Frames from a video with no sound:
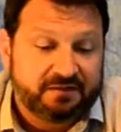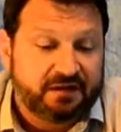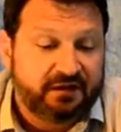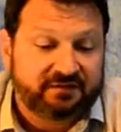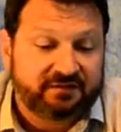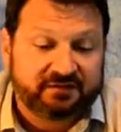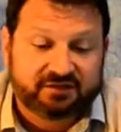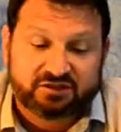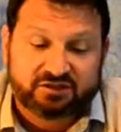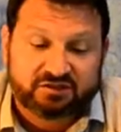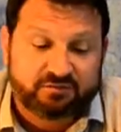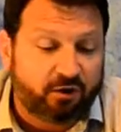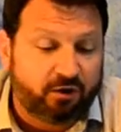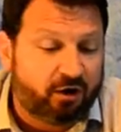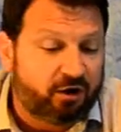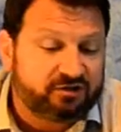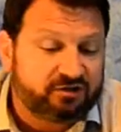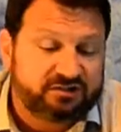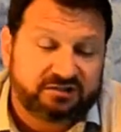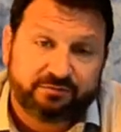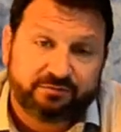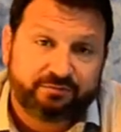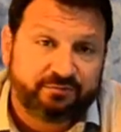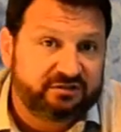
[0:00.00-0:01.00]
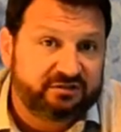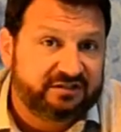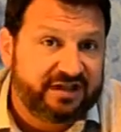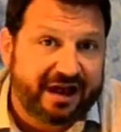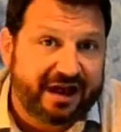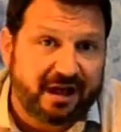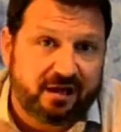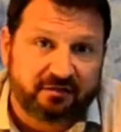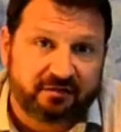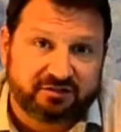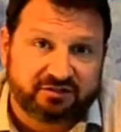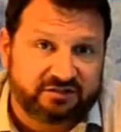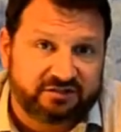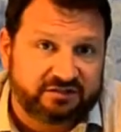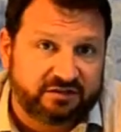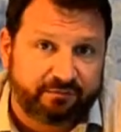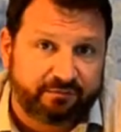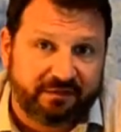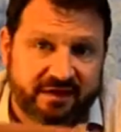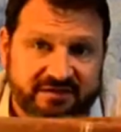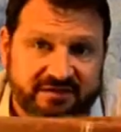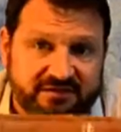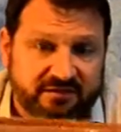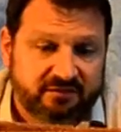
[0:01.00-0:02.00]
It's a small, simple towel. It's just a
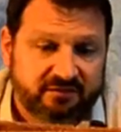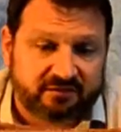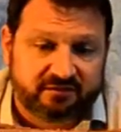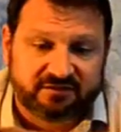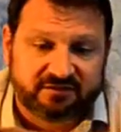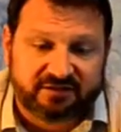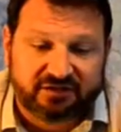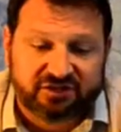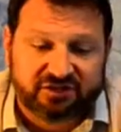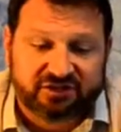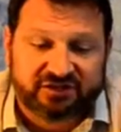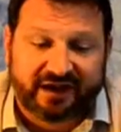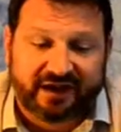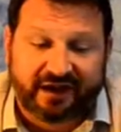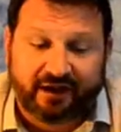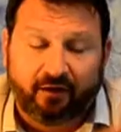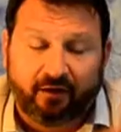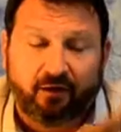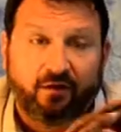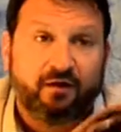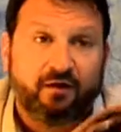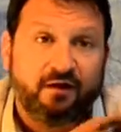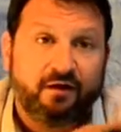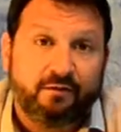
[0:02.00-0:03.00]
basic little dish towel,